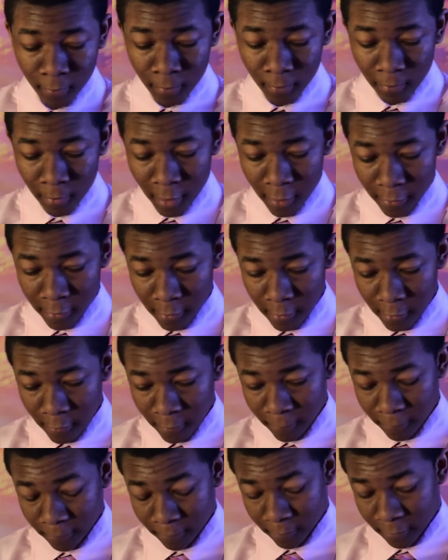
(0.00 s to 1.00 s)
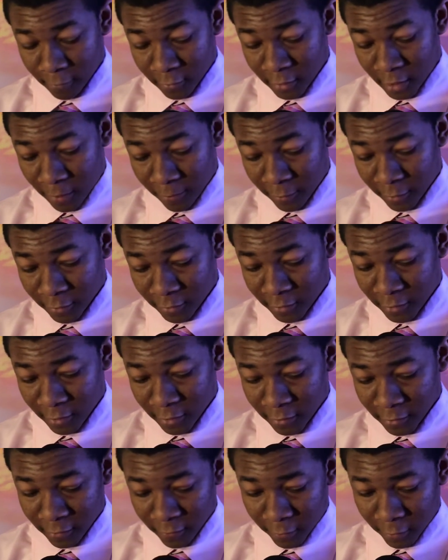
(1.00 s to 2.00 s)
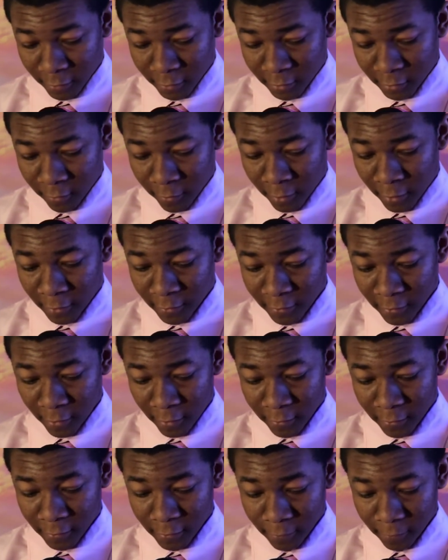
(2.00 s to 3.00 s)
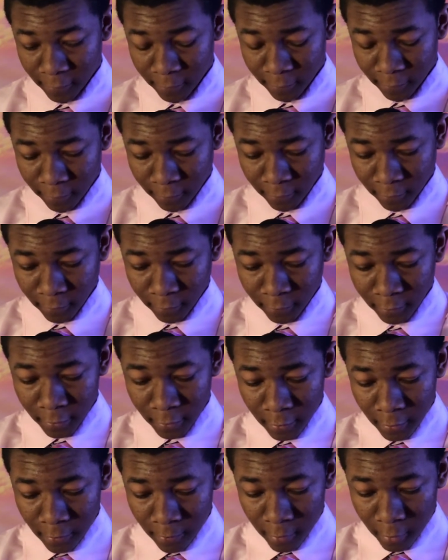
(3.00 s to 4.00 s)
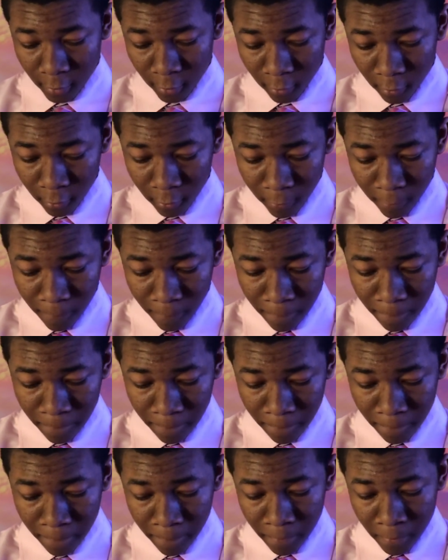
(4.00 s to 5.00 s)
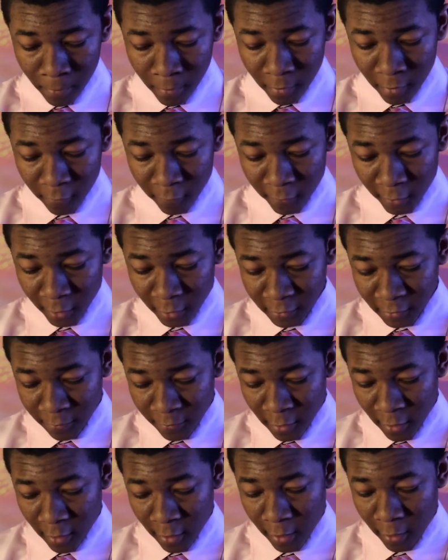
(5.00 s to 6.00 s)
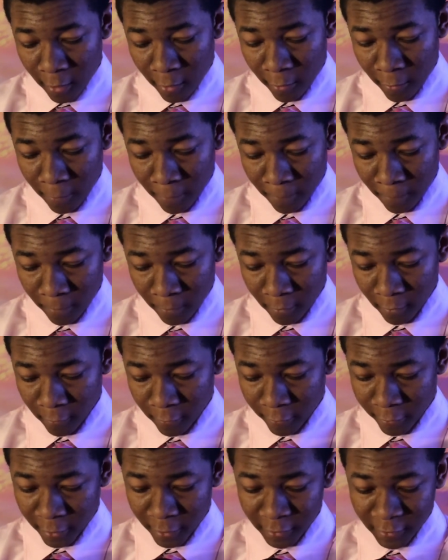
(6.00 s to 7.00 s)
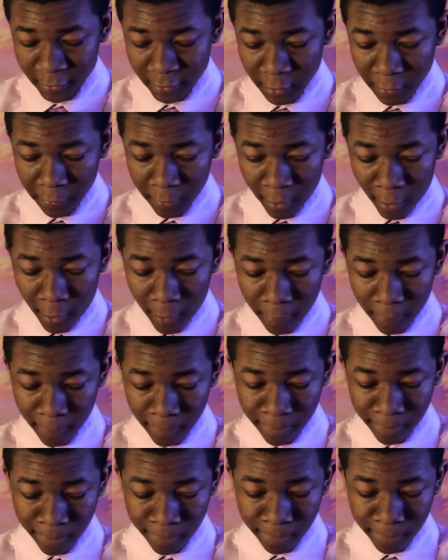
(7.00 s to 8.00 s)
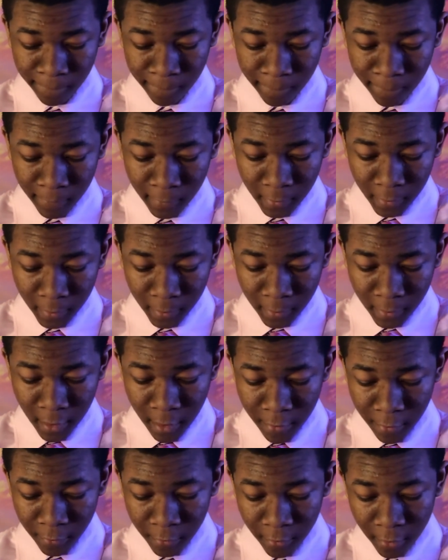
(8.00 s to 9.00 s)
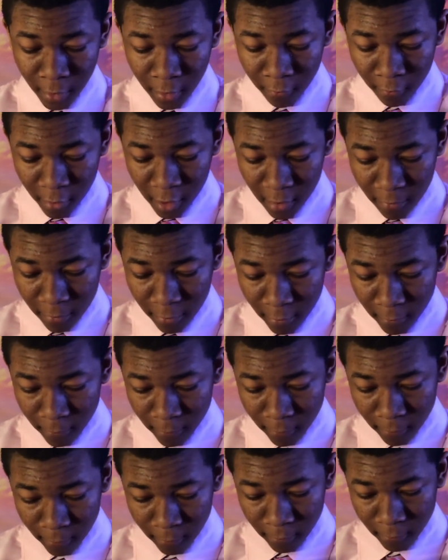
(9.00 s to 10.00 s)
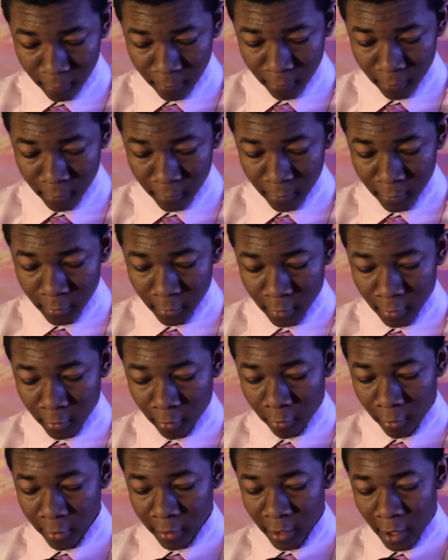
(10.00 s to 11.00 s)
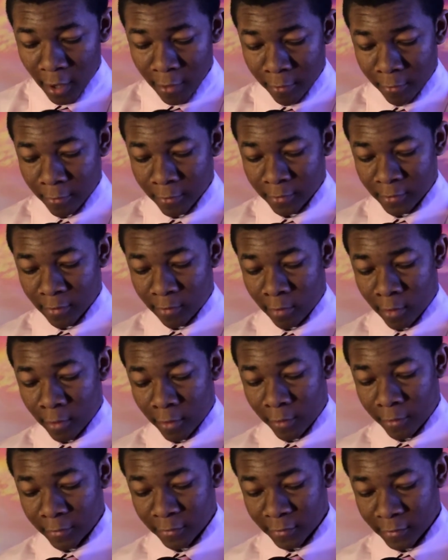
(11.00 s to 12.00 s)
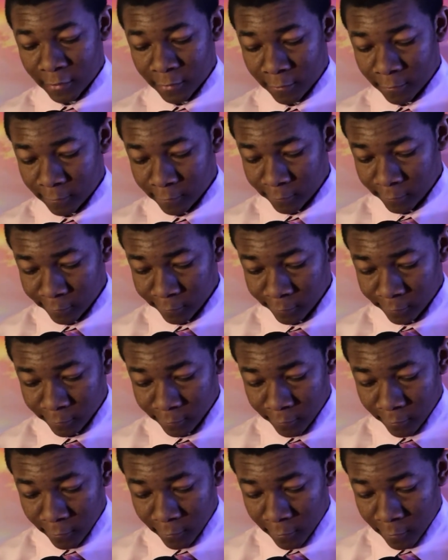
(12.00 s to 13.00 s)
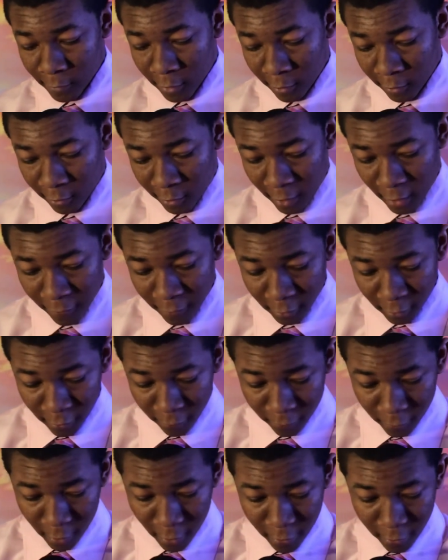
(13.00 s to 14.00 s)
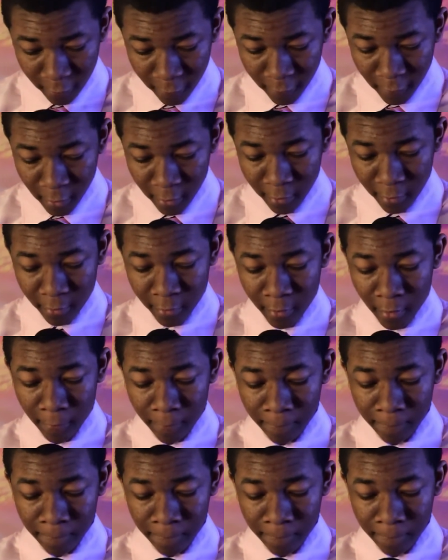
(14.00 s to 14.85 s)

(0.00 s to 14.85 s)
Matthew chapter 6, verse 26. Mm-hmm. Behold, the fowls of the air, for they sow not, neither do they reap, nor gather into barns. Yet your heavenly Father feedeth them.